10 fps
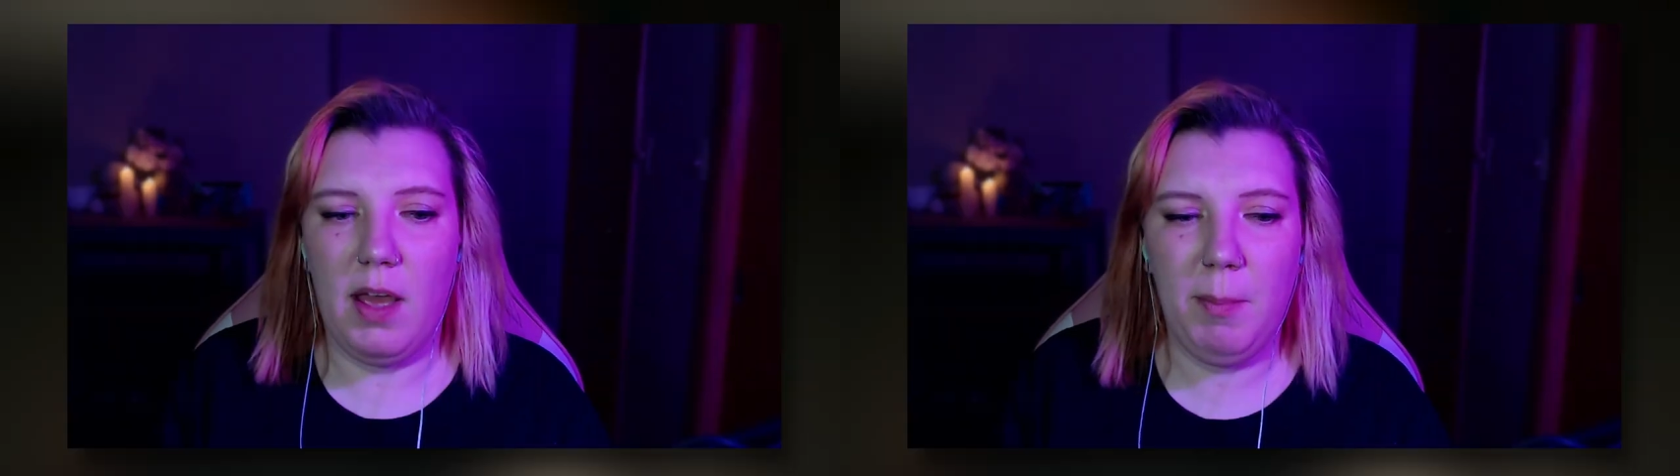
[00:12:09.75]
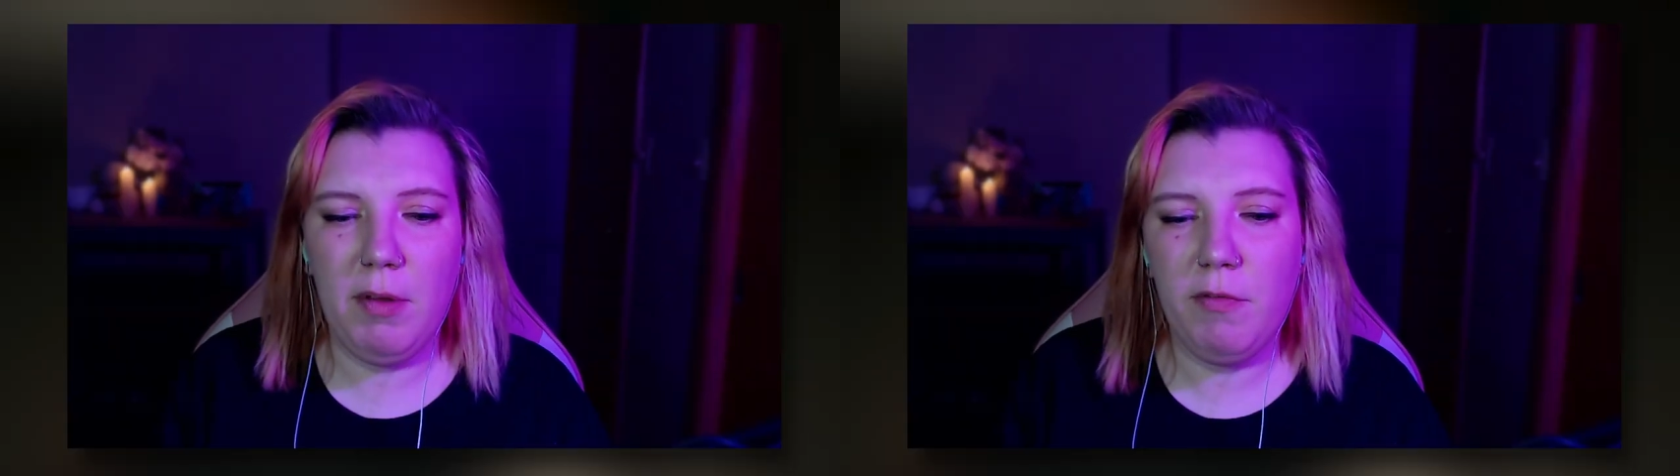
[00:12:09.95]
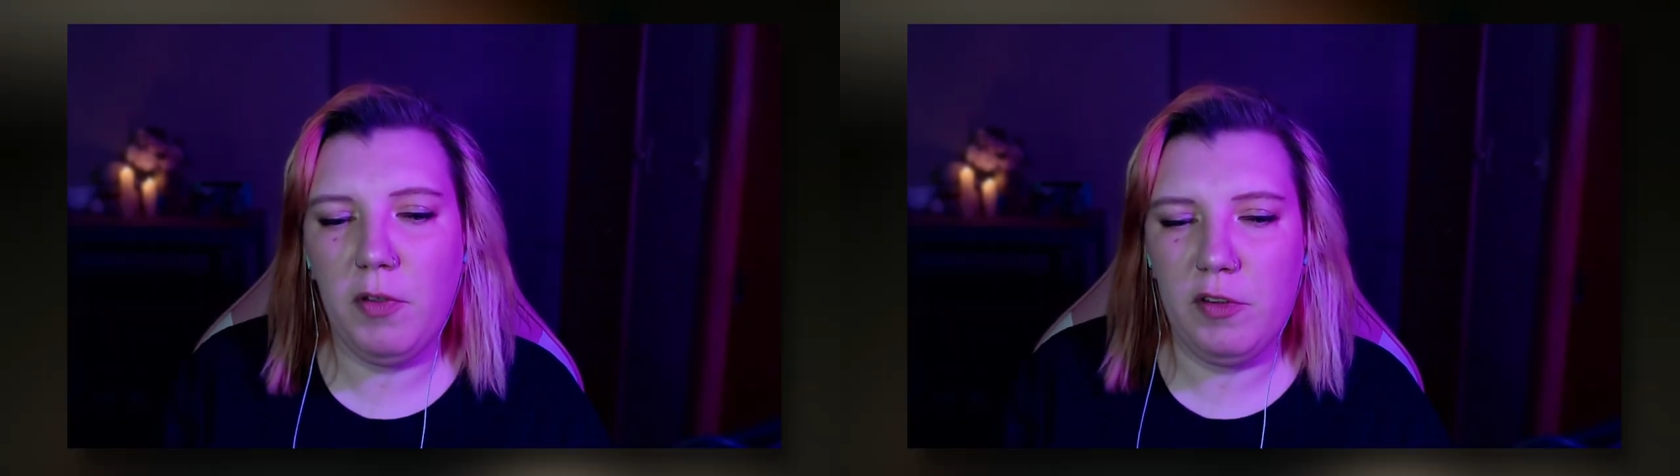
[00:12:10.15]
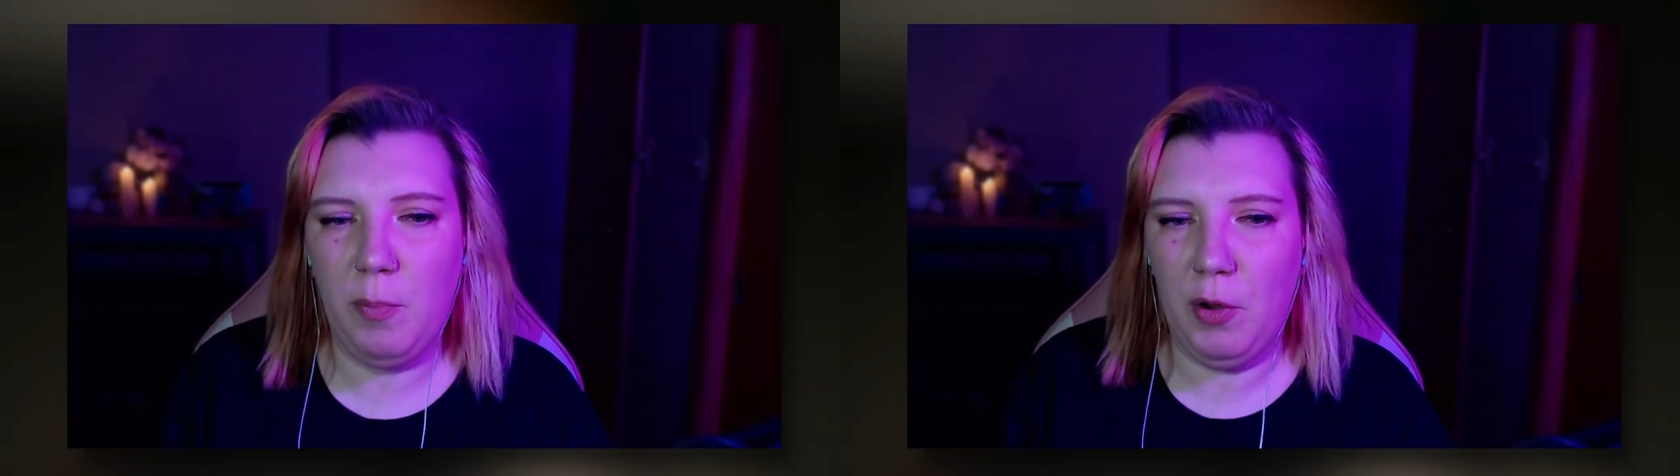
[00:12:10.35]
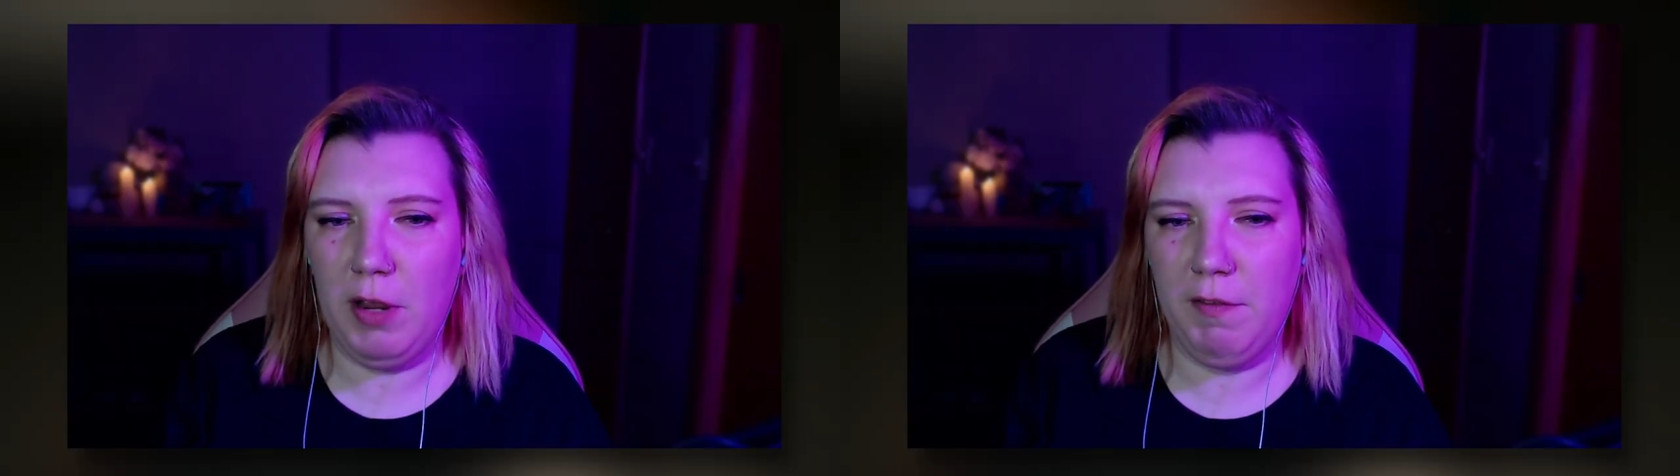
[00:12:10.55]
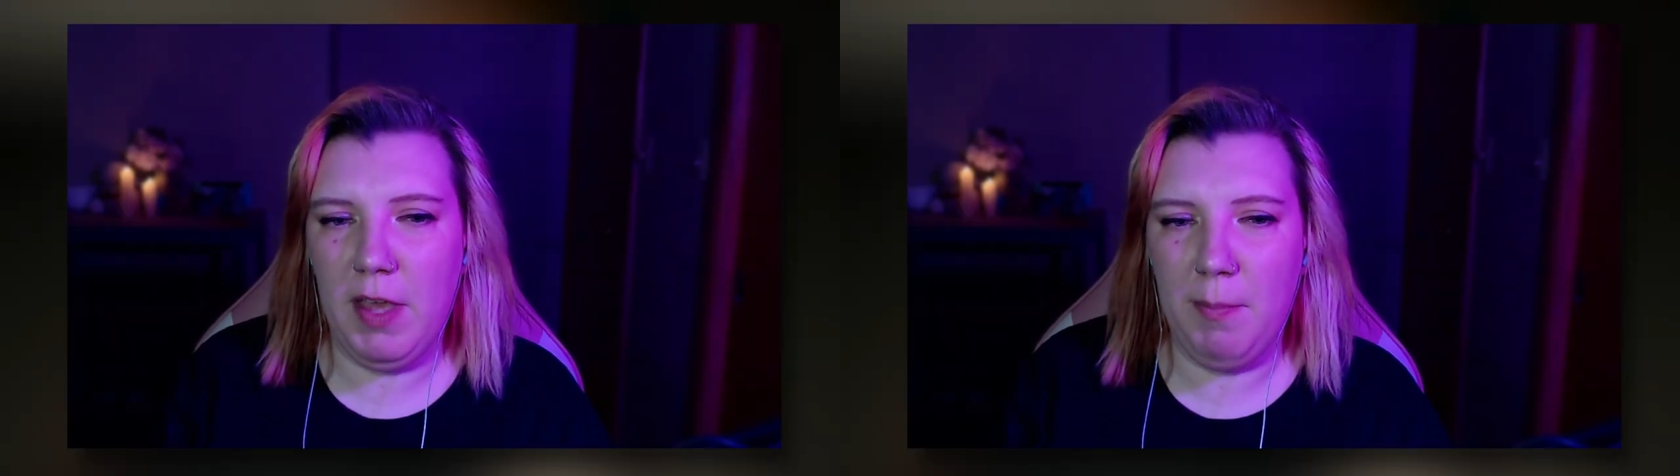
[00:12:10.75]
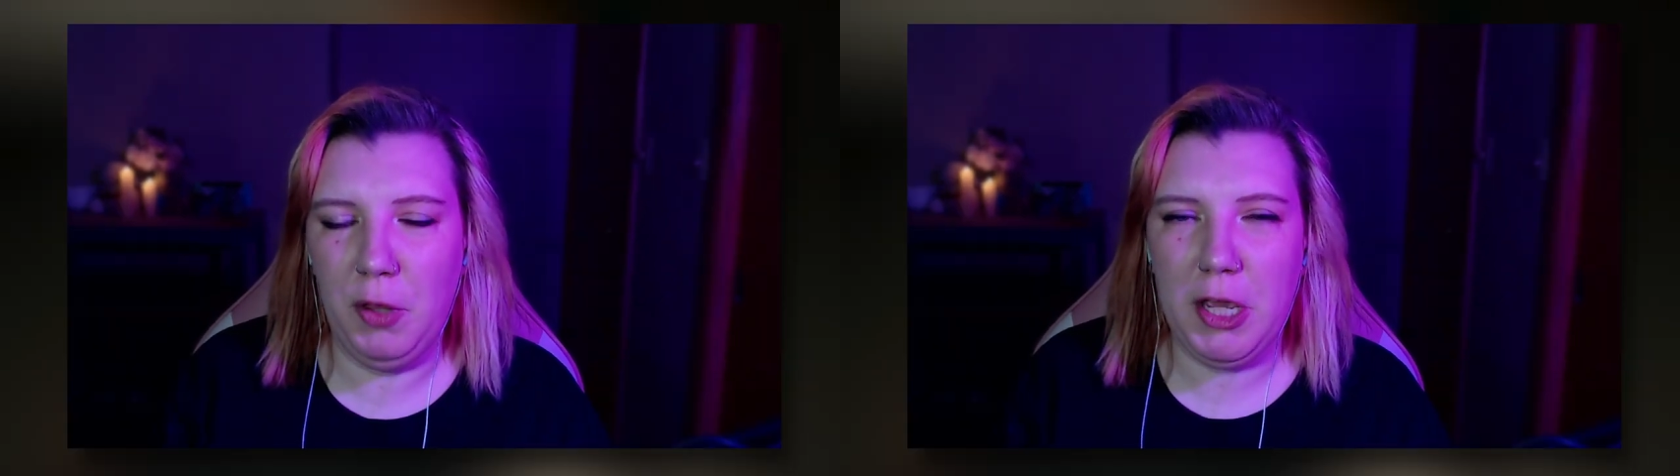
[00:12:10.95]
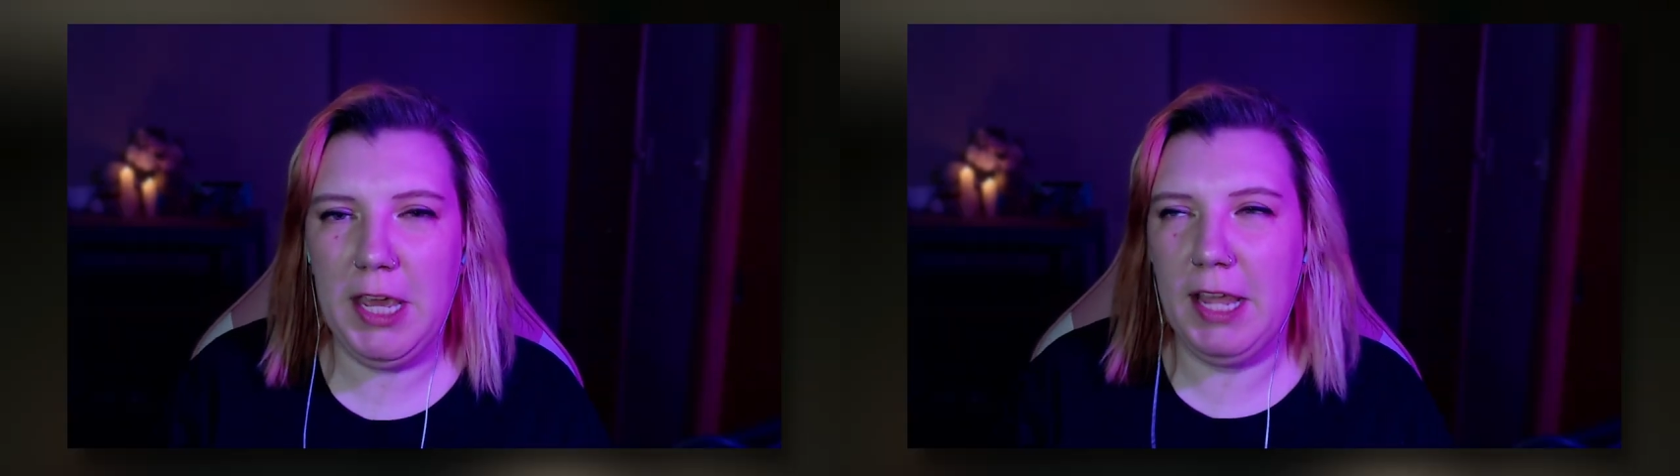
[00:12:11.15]
I'm in full support of him
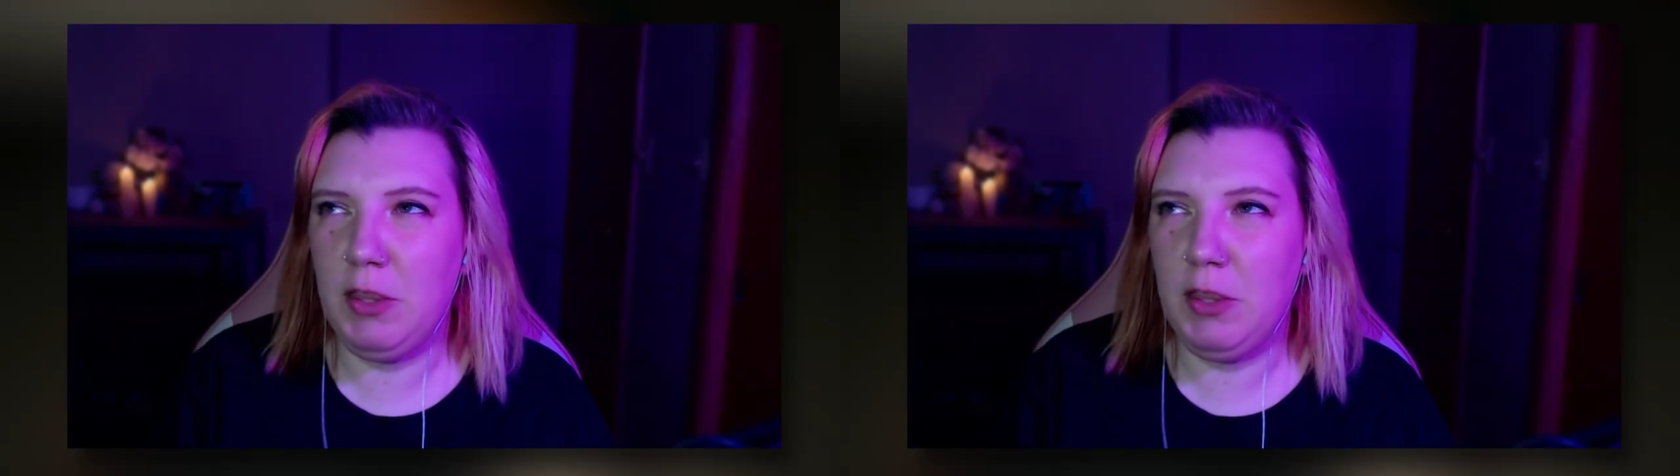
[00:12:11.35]
looking